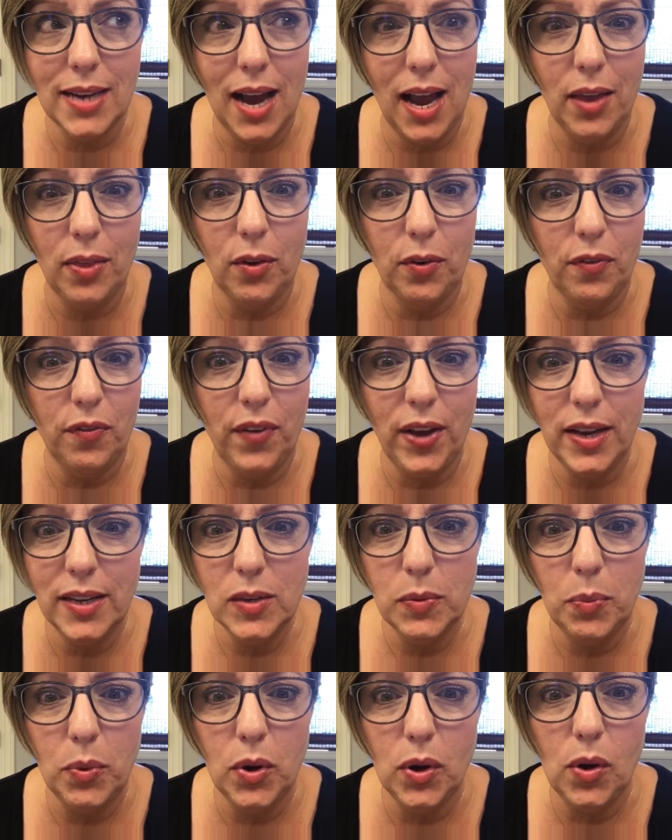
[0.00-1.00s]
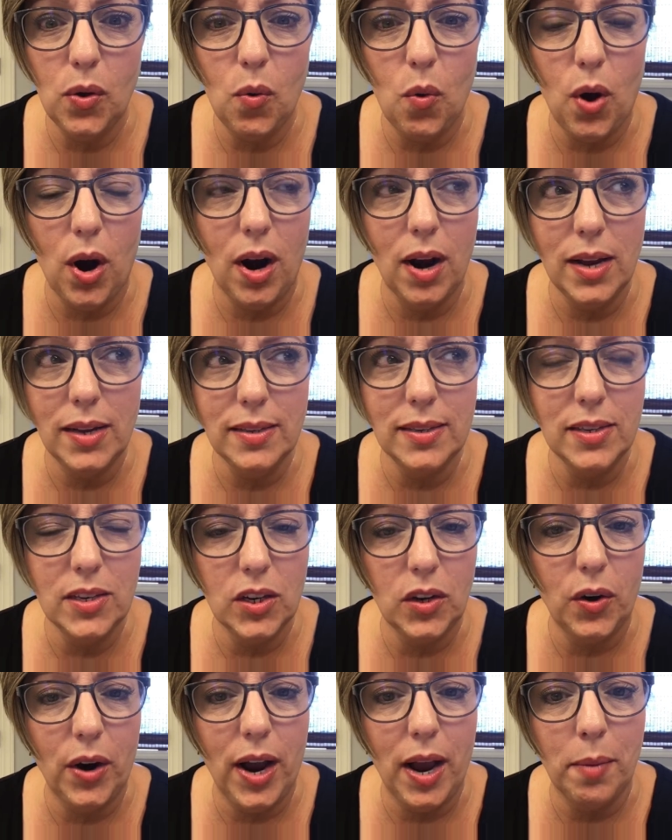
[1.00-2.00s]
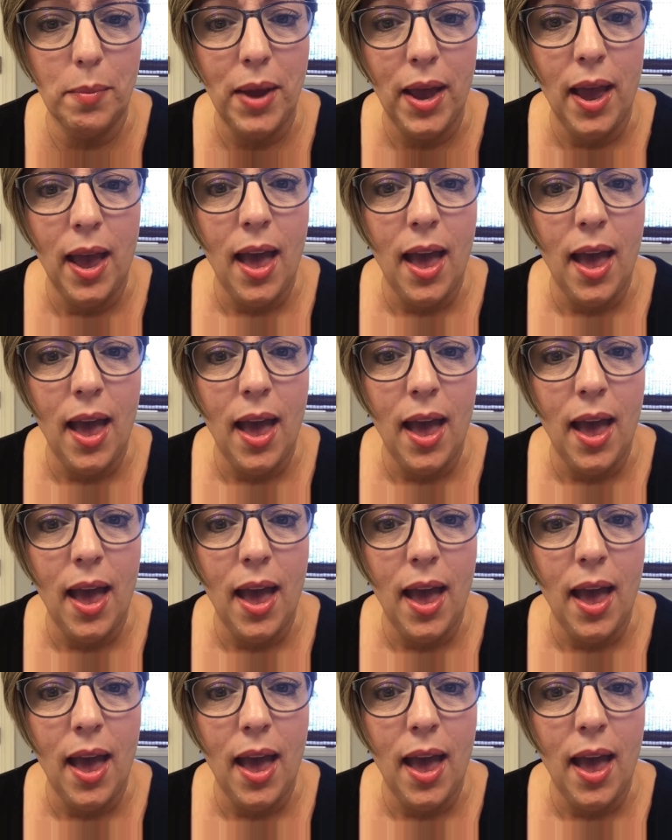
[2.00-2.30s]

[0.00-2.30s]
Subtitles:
either Facebook or Instagram,